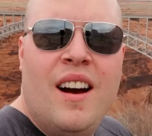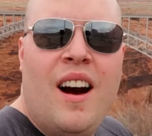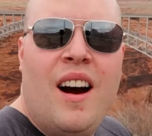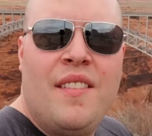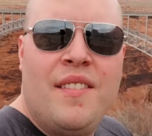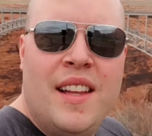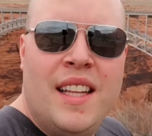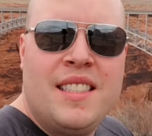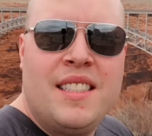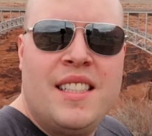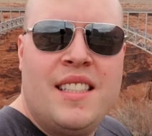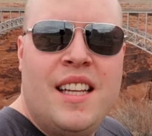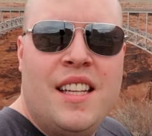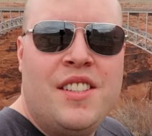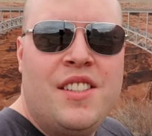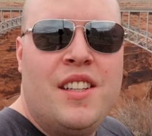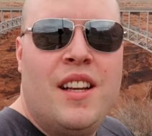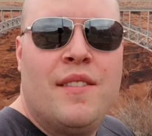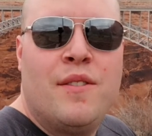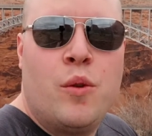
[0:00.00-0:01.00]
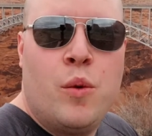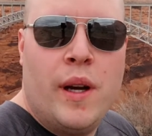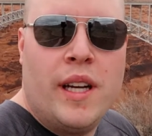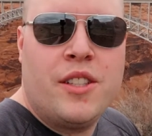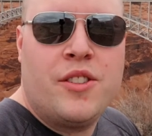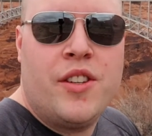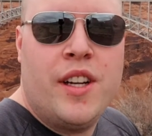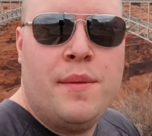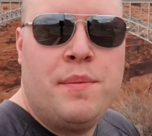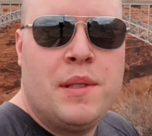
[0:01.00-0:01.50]
On this edition of
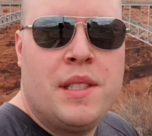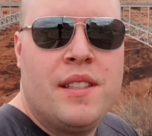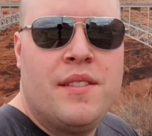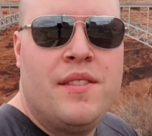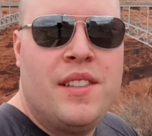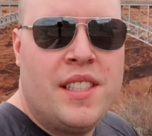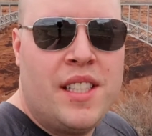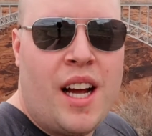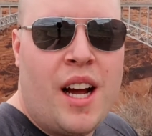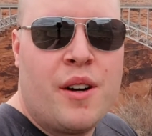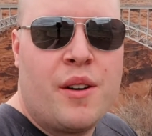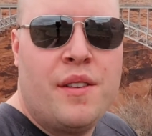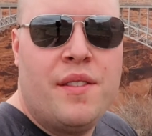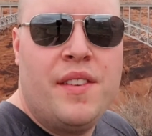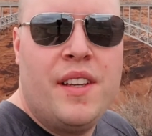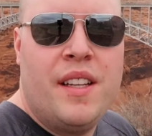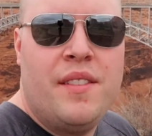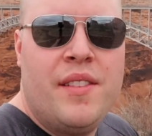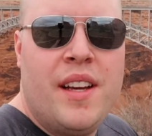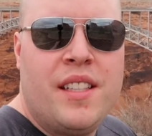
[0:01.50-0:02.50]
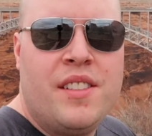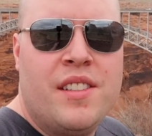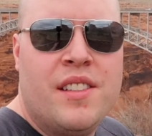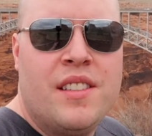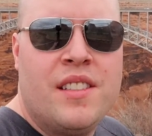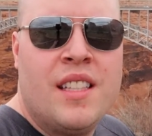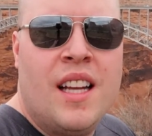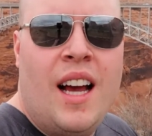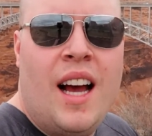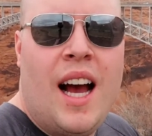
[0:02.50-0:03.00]
Quick Trips Photography
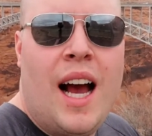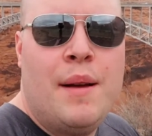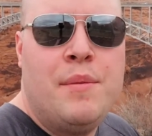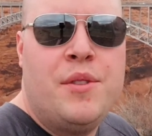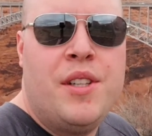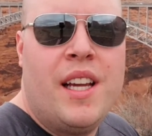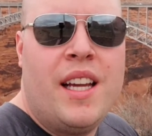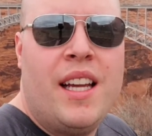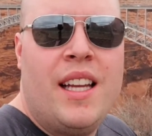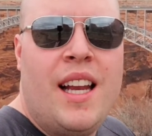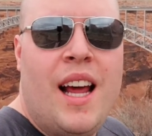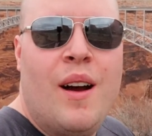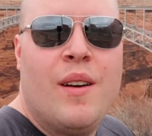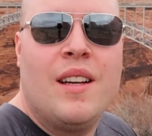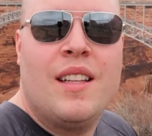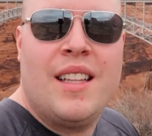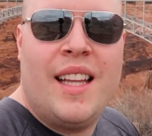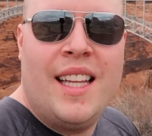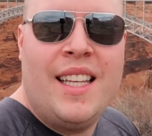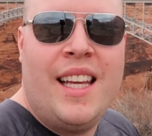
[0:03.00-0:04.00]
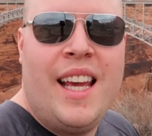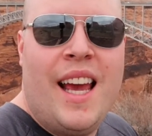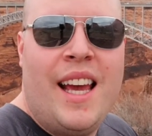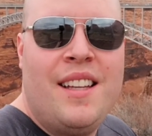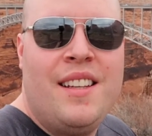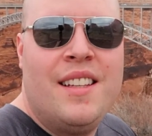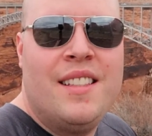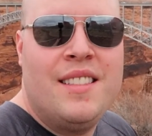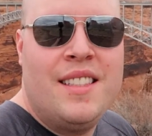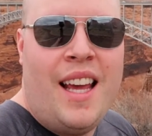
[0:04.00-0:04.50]
Adventures, I'm checking out Glen
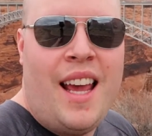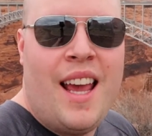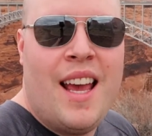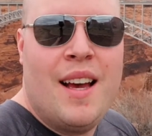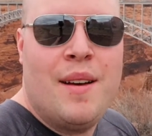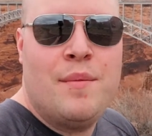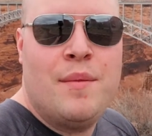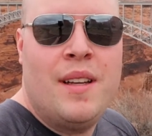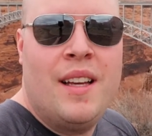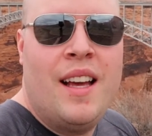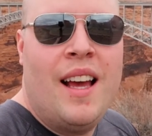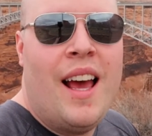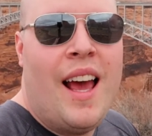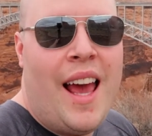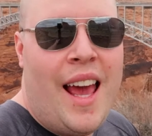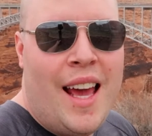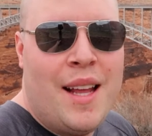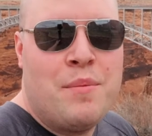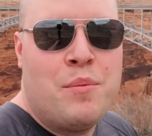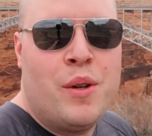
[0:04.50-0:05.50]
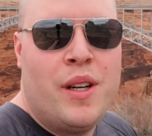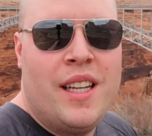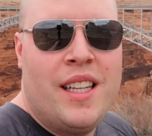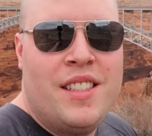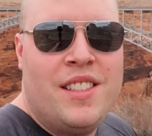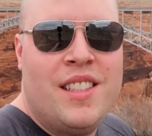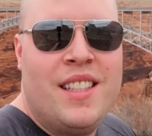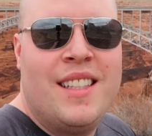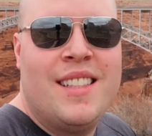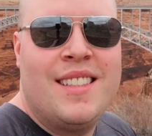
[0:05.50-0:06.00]
Canyon Dam and
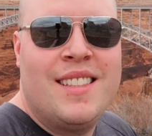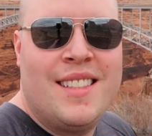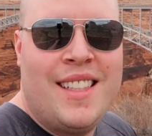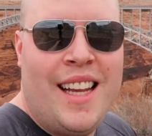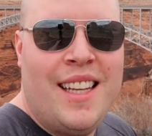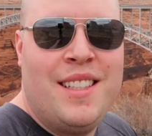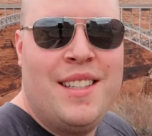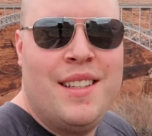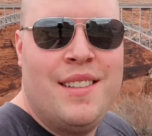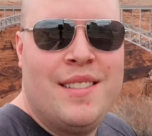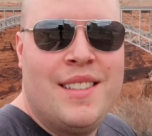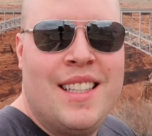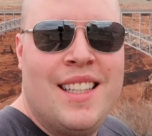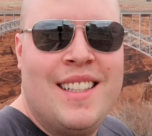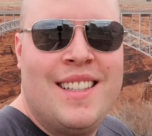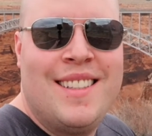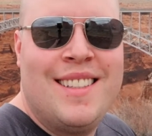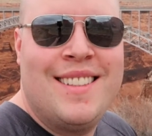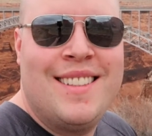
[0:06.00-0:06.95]
Bridge. Stay tuned.